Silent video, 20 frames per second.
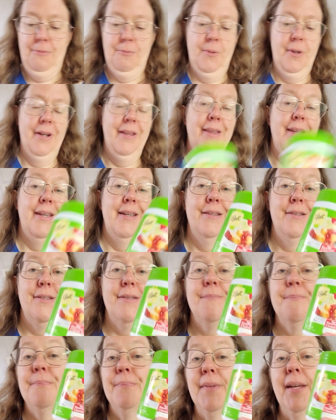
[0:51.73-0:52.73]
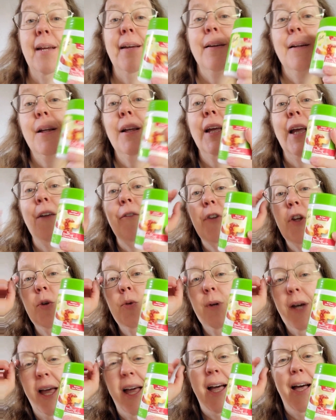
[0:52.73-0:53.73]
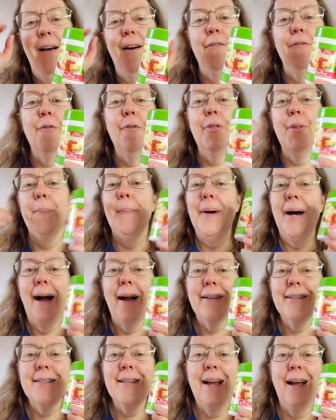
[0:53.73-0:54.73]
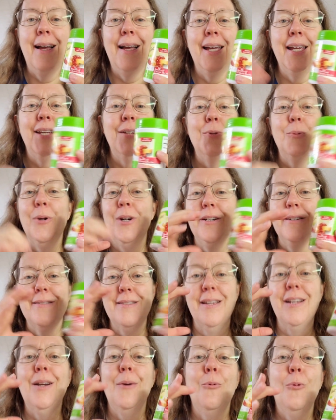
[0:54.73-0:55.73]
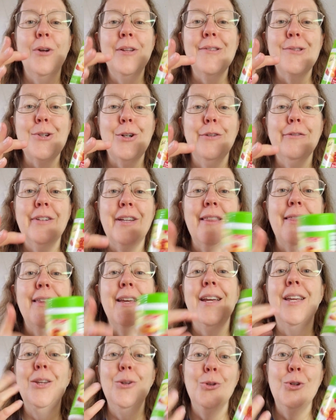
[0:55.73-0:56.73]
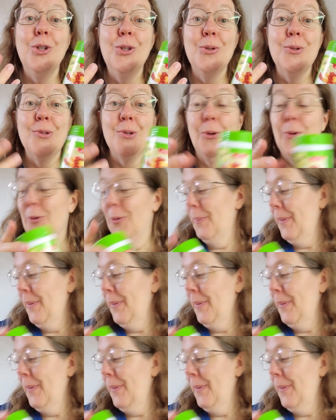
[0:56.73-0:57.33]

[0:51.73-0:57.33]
one of these. If you have the box kind where it's like a 1-serving thing, you can use a whole